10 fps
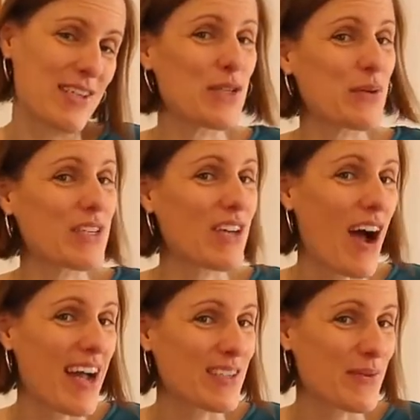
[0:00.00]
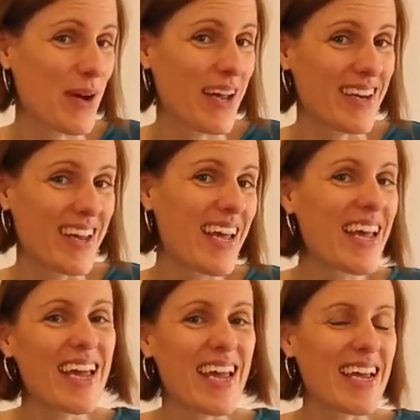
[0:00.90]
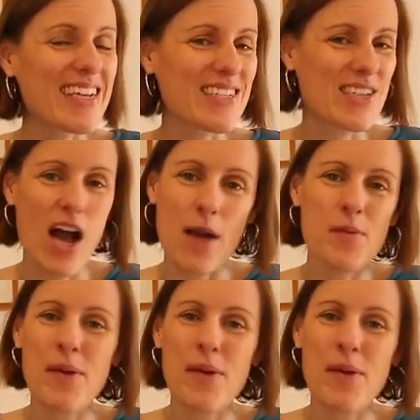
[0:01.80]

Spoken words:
and do a tighter one each time.